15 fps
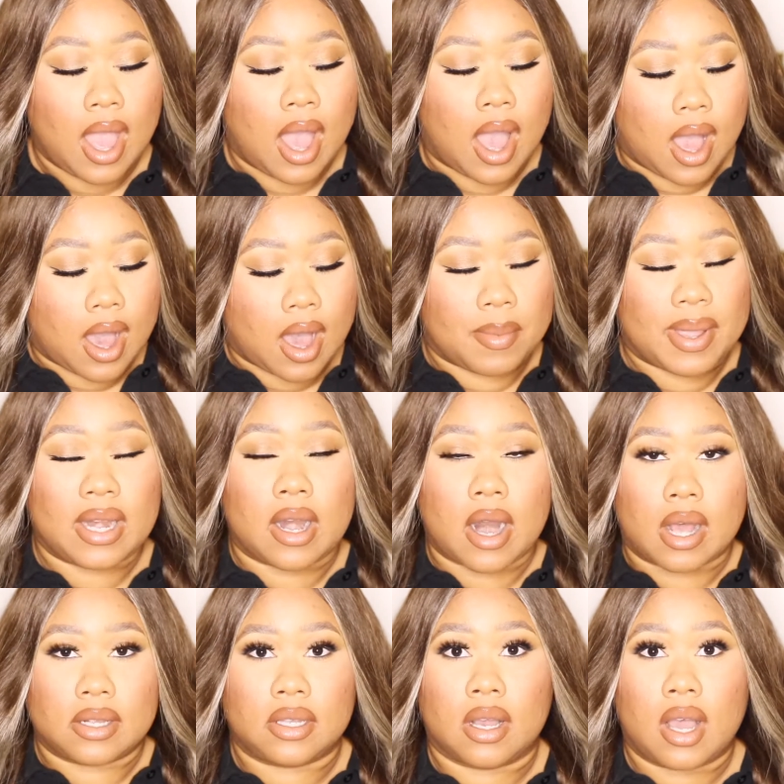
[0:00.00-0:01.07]
And it
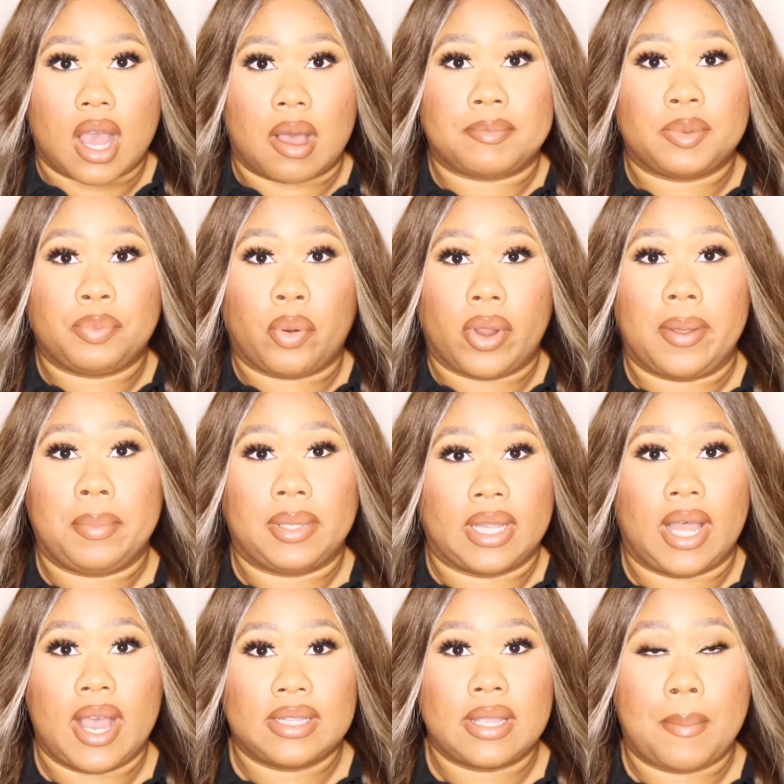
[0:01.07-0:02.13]
also comes
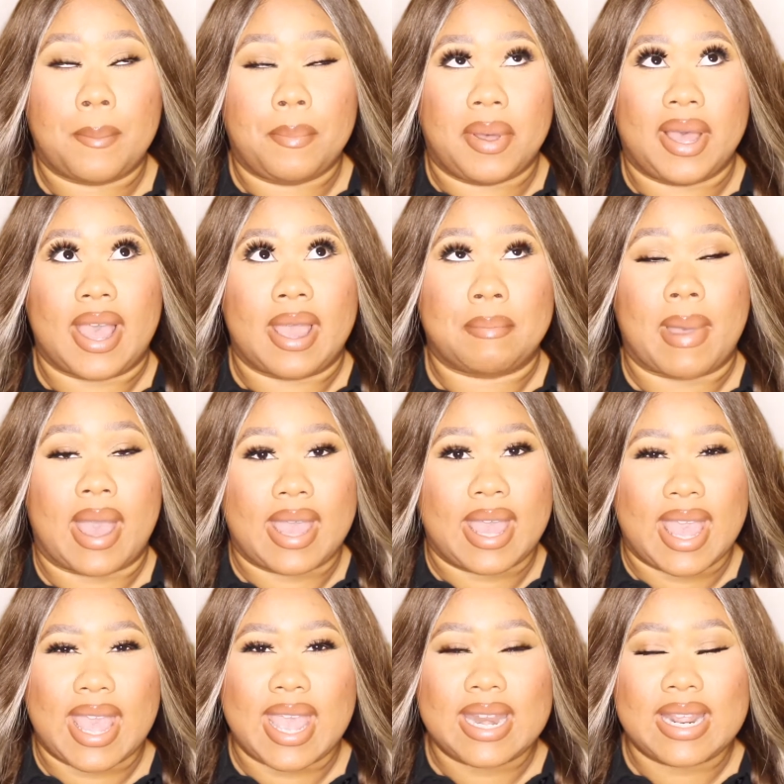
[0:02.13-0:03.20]
pre-plugged, but my
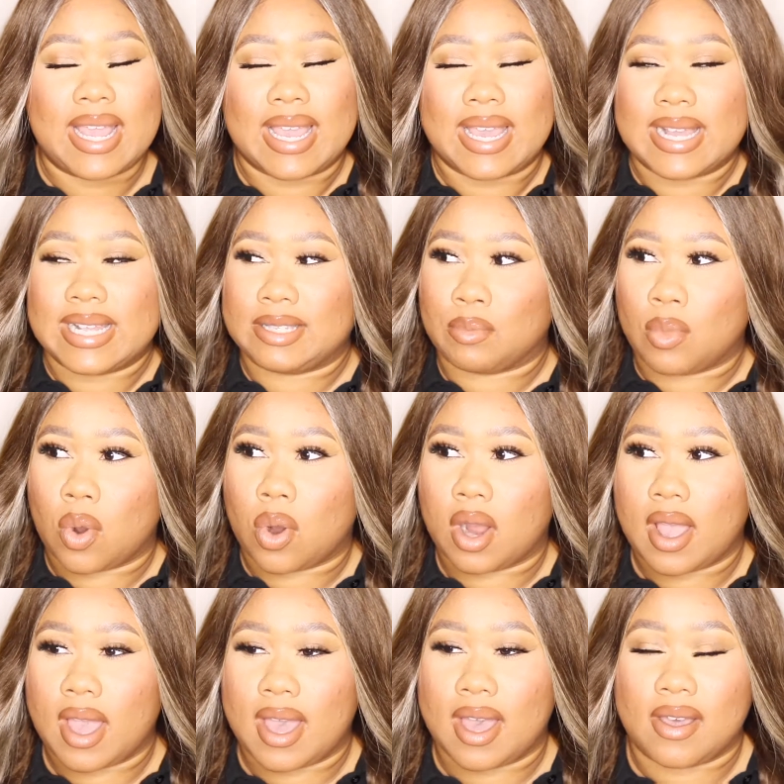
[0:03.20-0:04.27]
head is more
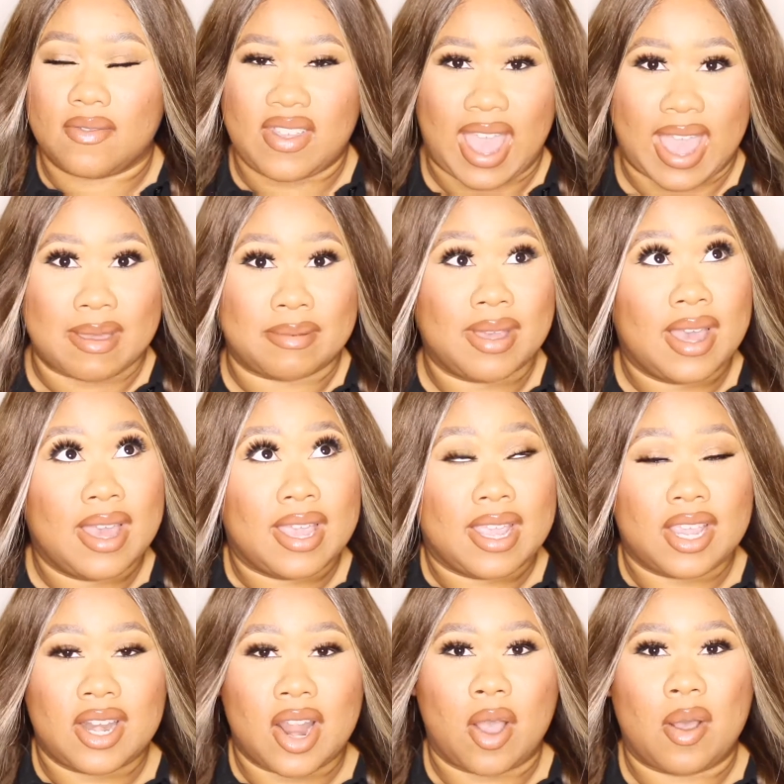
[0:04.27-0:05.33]
of a,
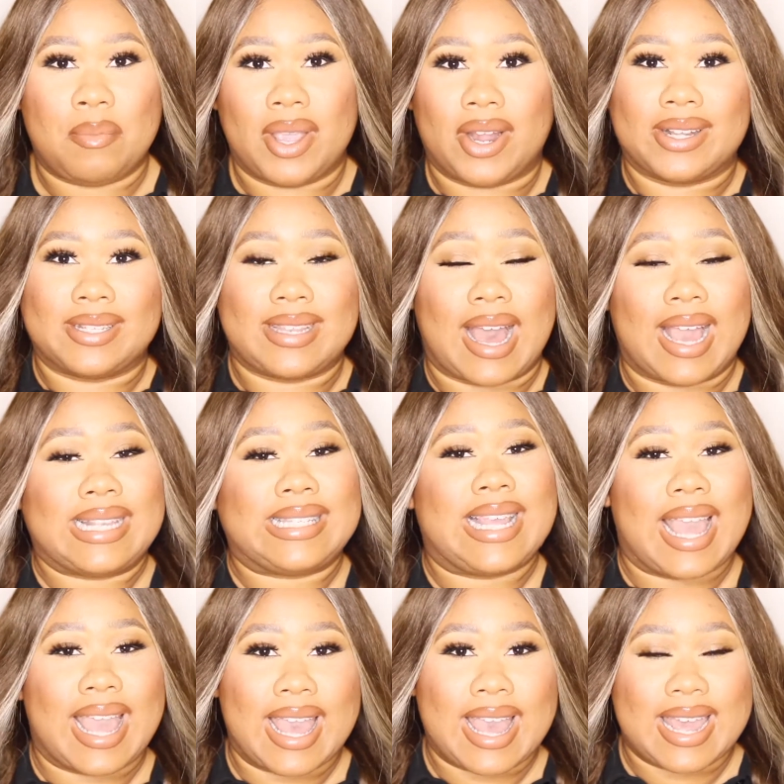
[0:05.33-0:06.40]
bigger size
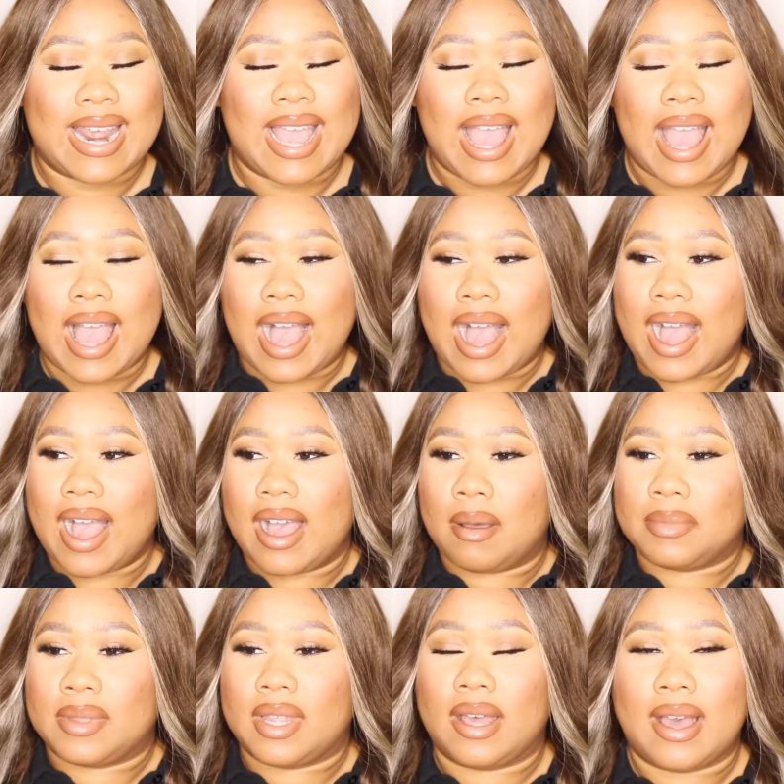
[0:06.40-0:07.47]
head.
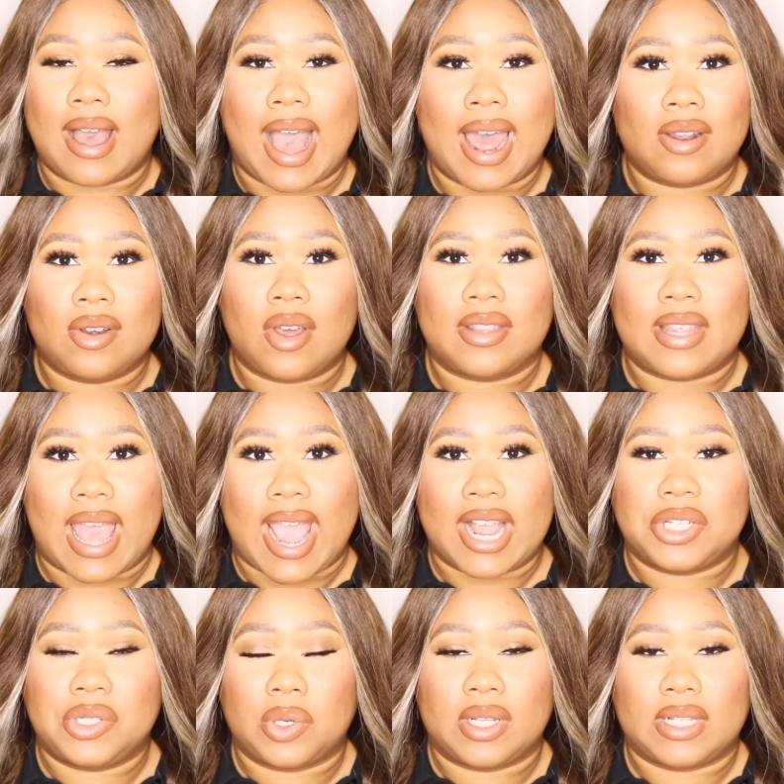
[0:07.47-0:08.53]
I don't know the
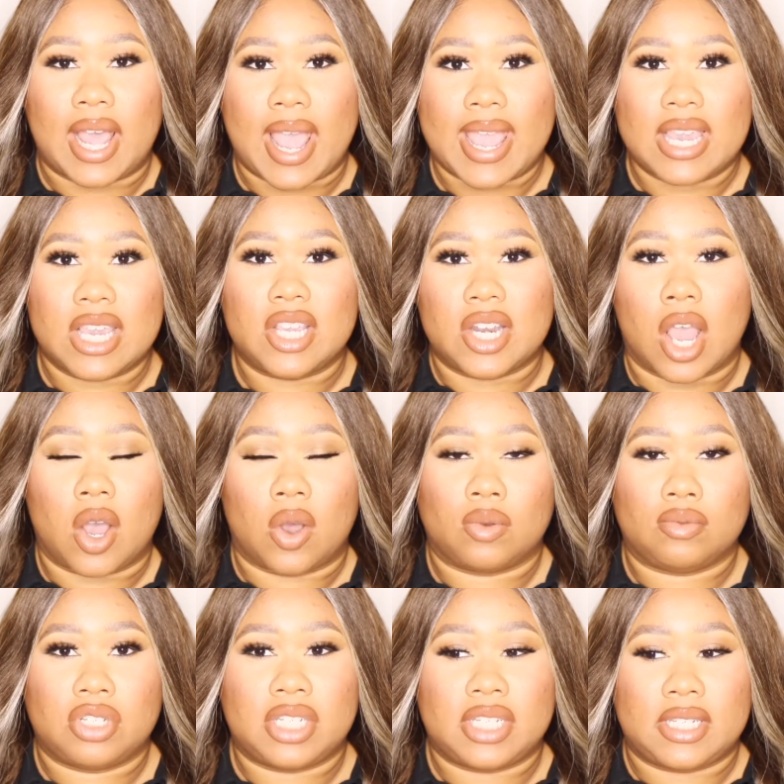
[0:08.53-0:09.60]
actual
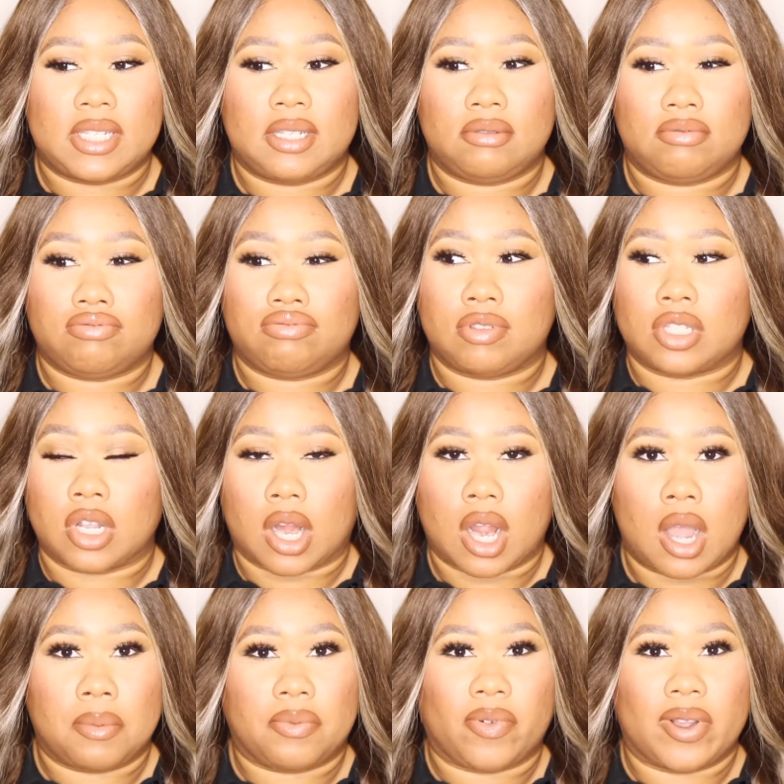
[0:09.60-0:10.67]

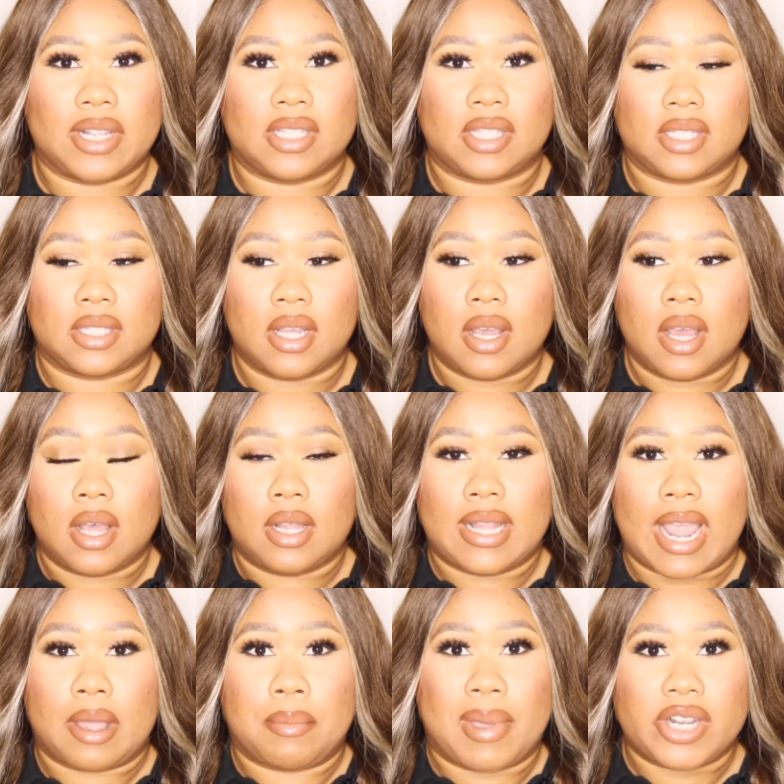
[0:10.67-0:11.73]
circumference
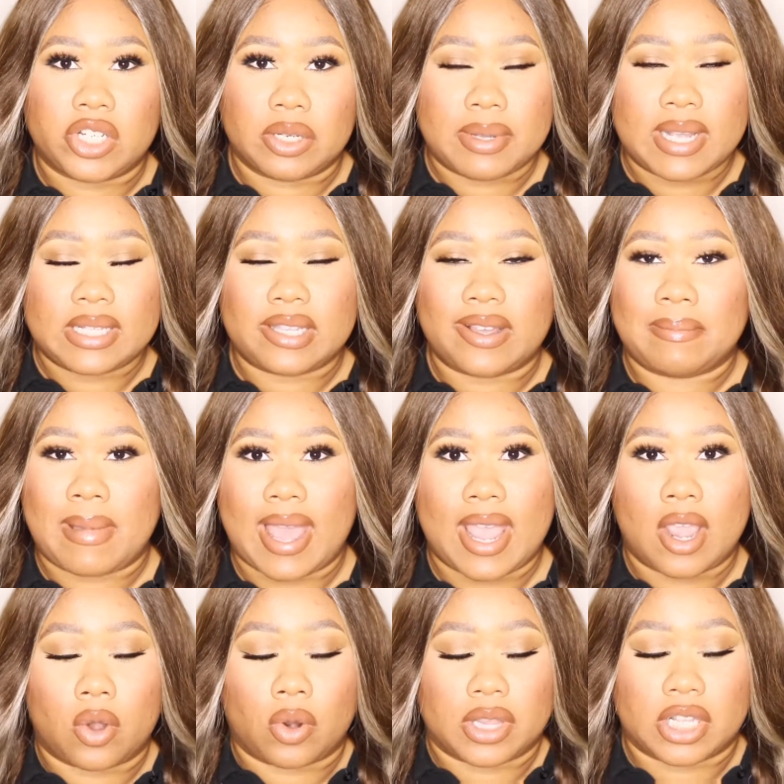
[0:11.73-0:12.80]
measurements of my
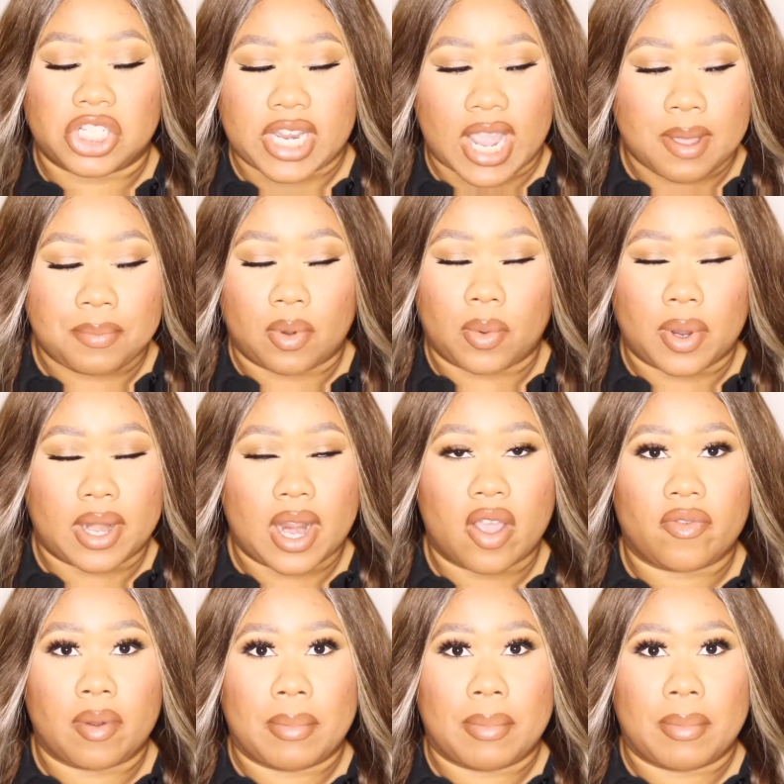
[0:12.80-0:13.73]
head or the shape or whatever,